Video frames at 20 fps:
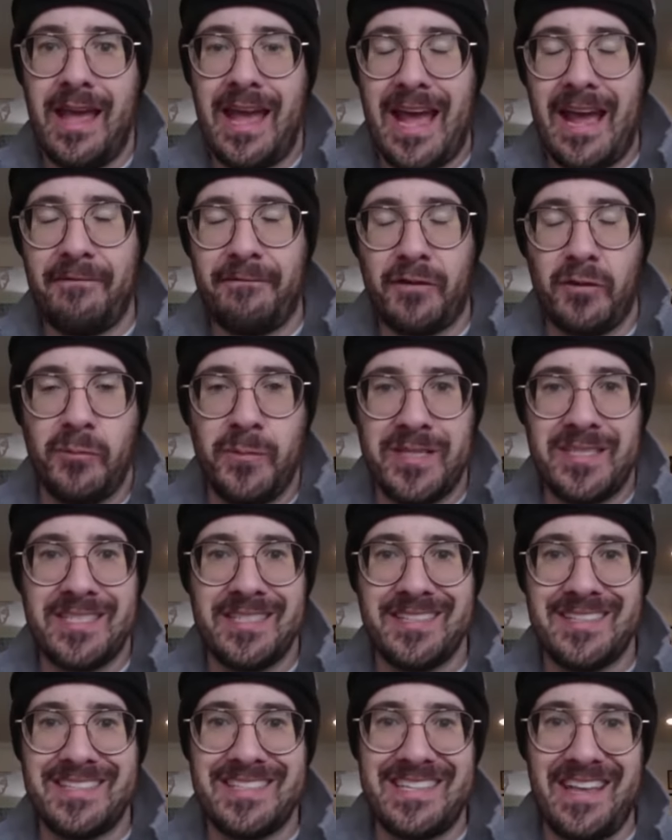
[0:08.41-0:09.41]
after
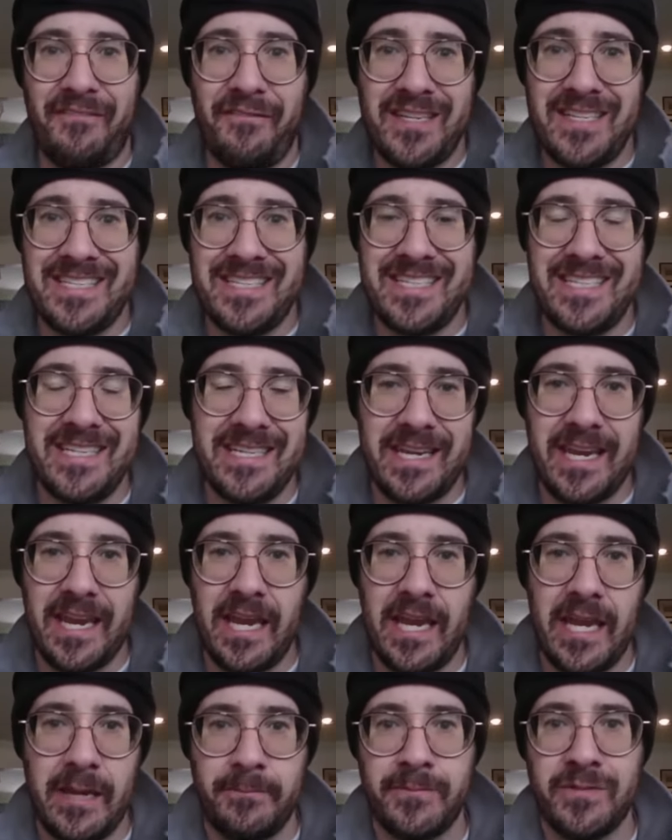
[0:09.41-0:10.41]
missing 17
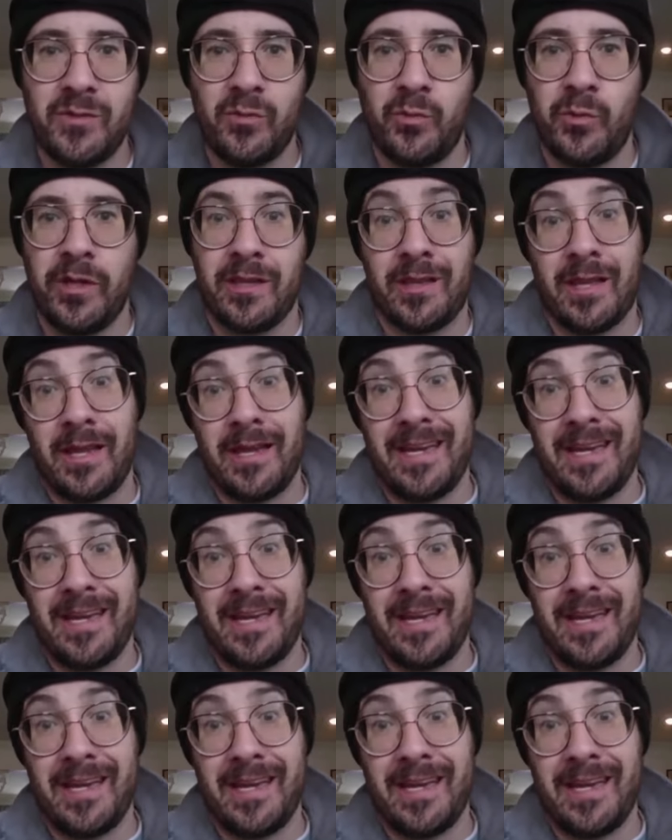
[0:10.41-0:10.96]
games with